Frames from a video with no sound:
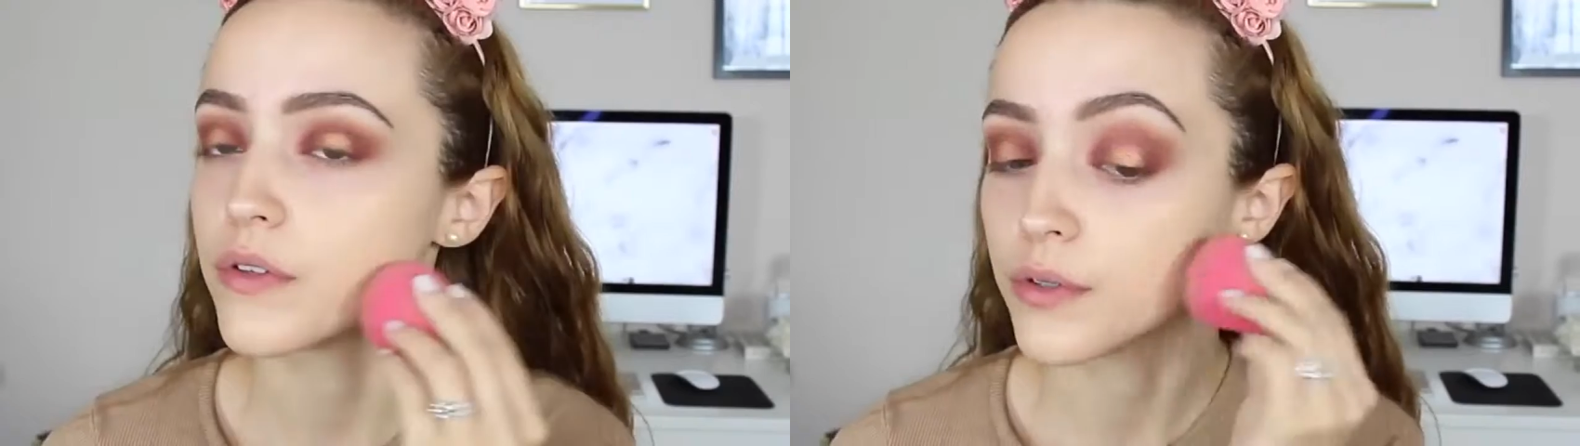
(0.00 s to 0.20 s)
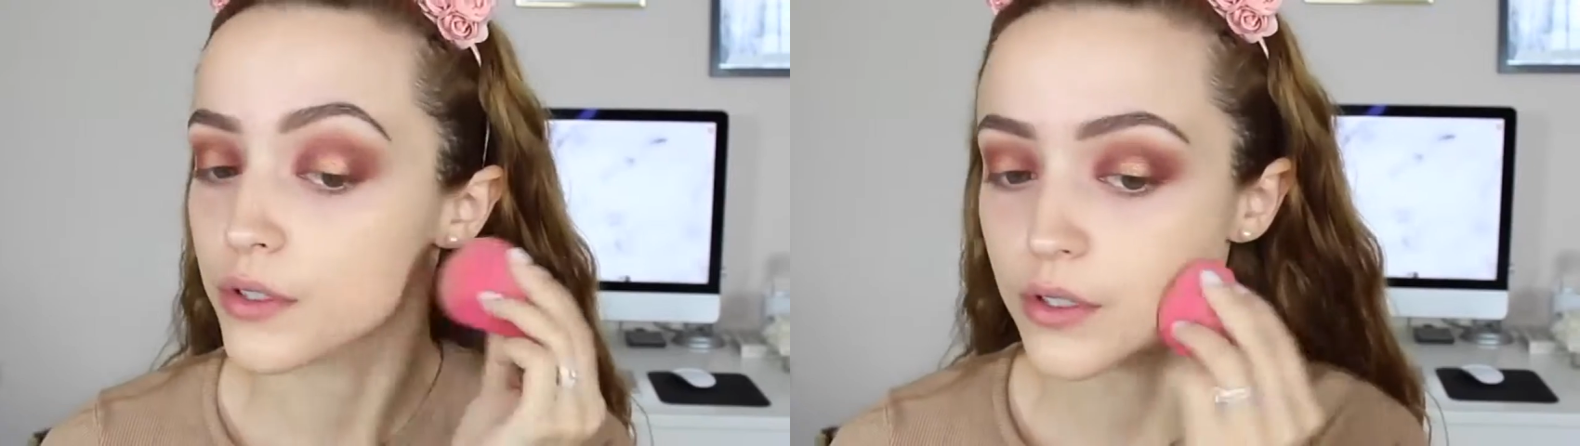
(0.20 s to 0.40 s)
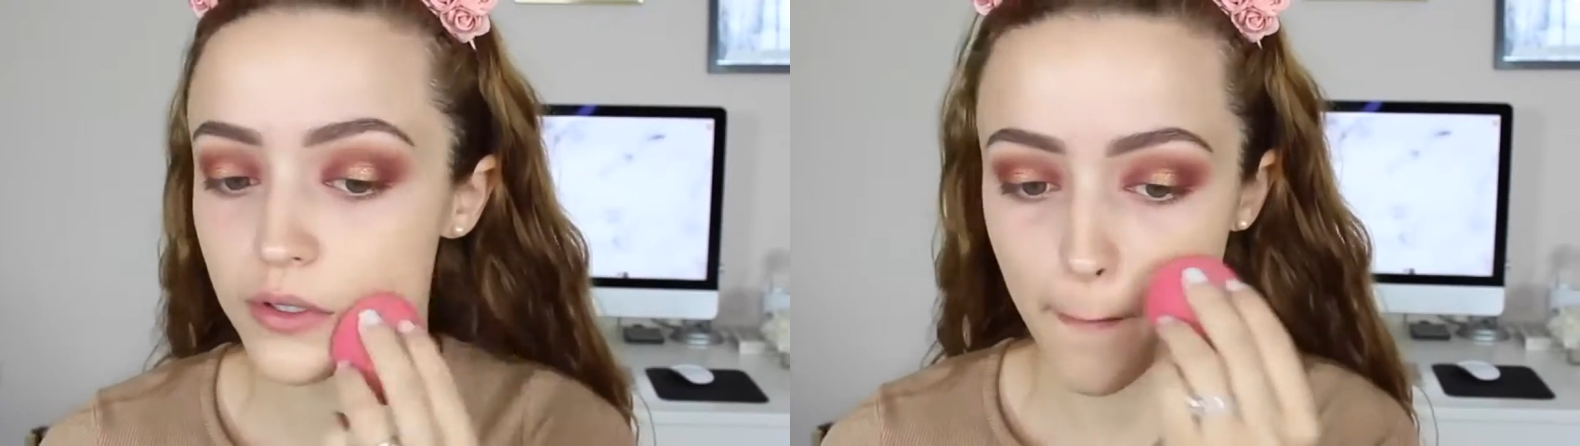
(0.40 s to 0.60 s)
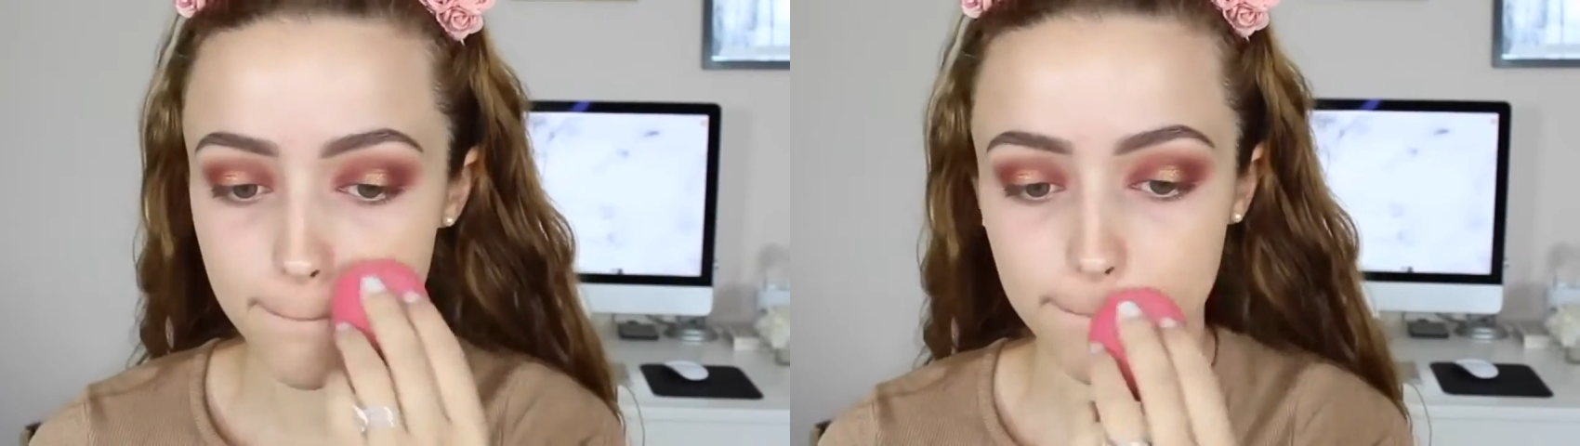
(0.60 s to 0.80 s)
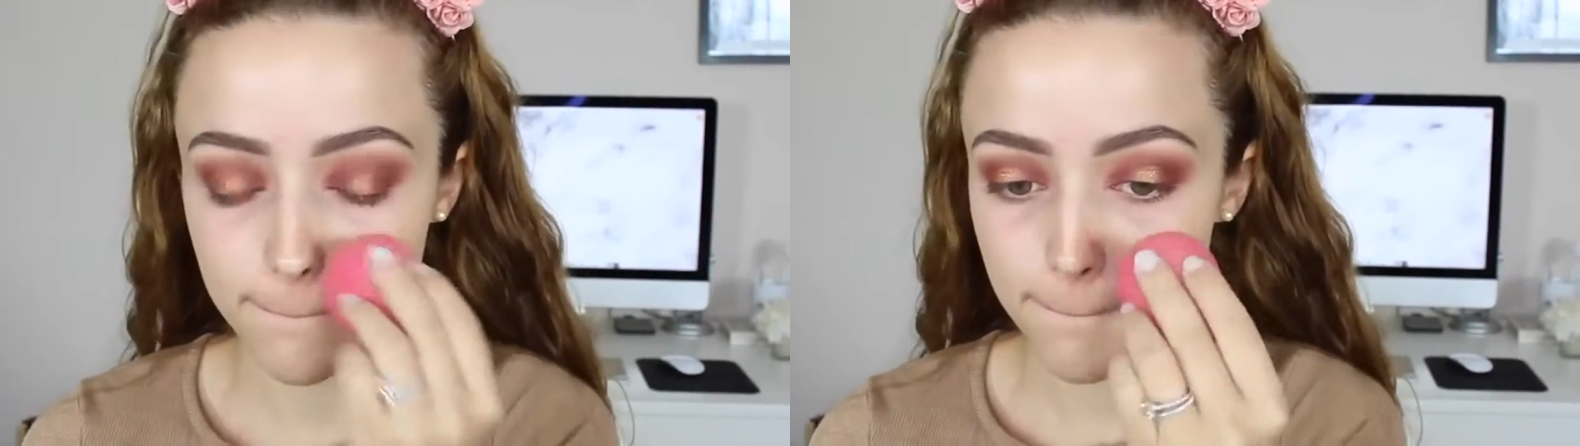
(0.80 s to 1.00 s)
I'm in the shade
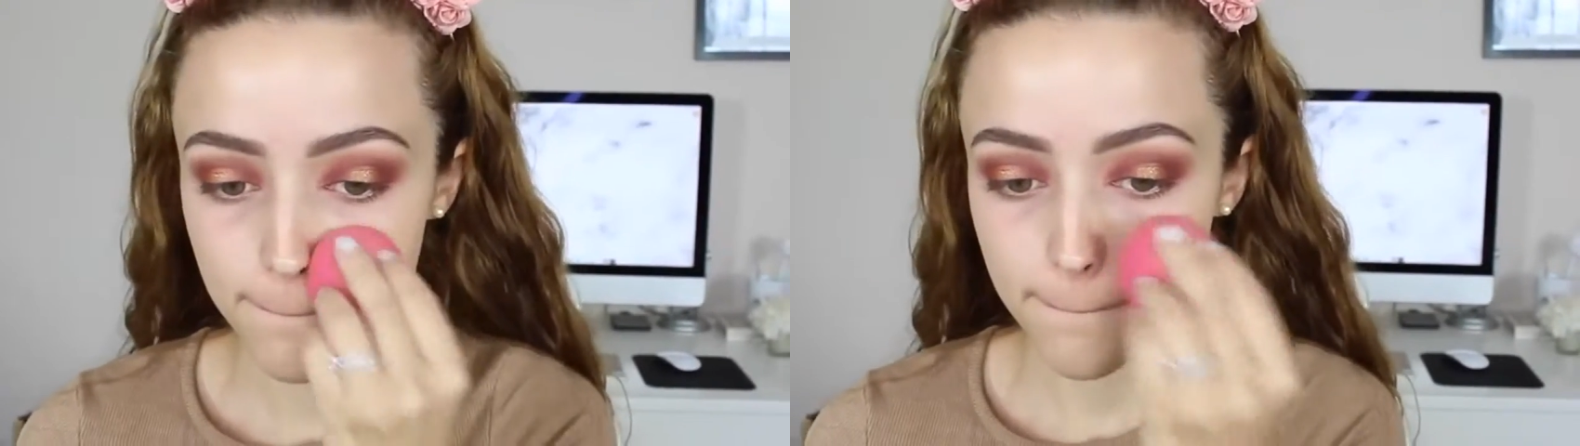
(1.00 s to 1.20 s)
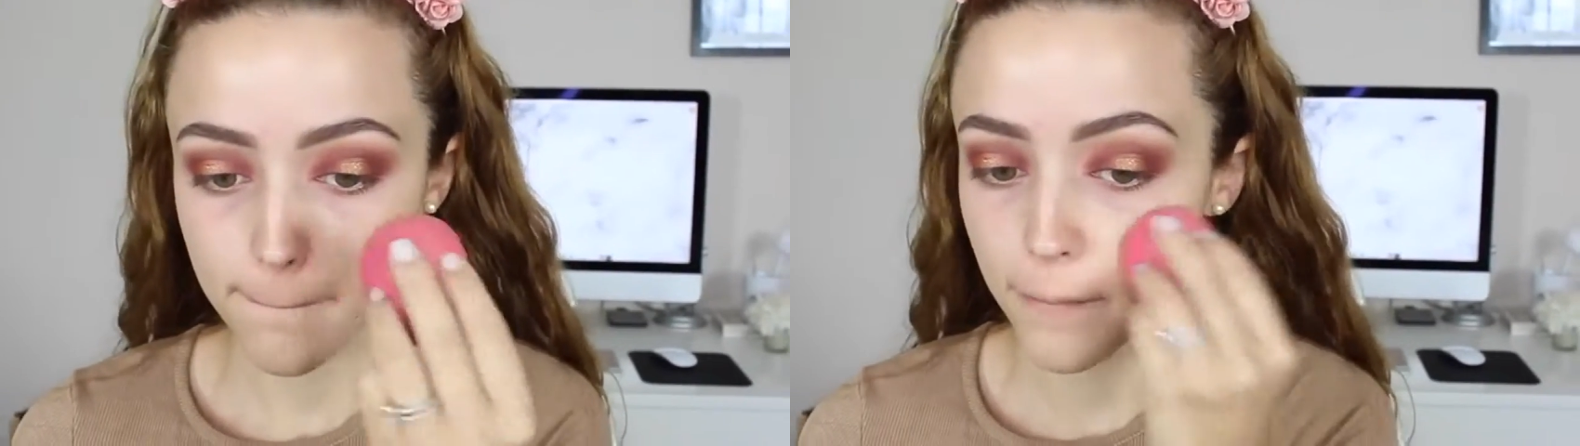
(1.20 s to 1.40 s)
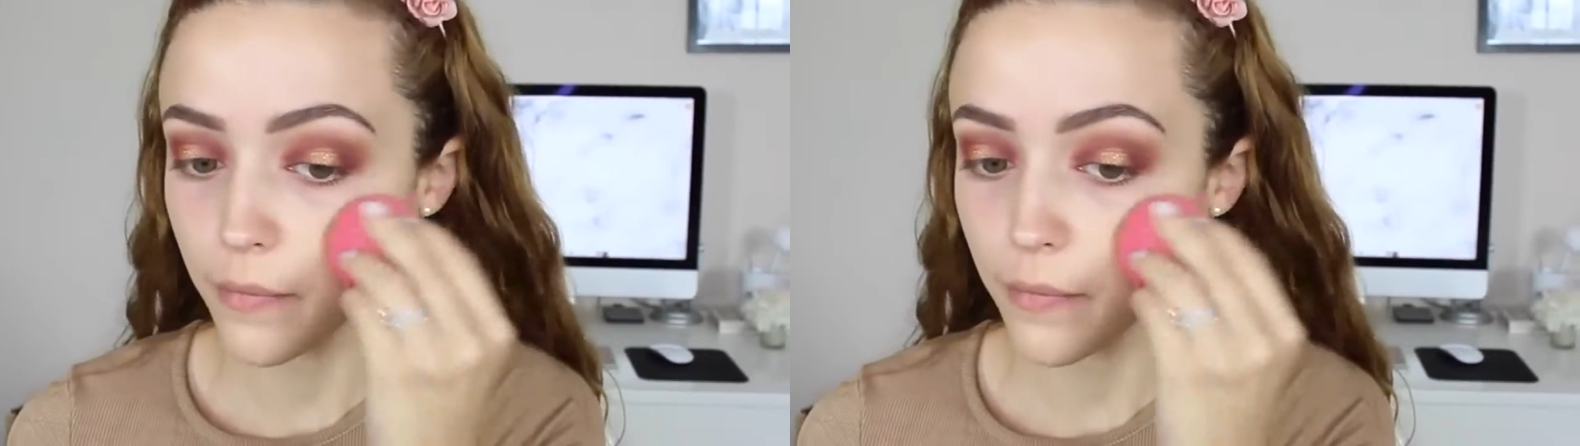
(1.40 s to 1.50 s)
203.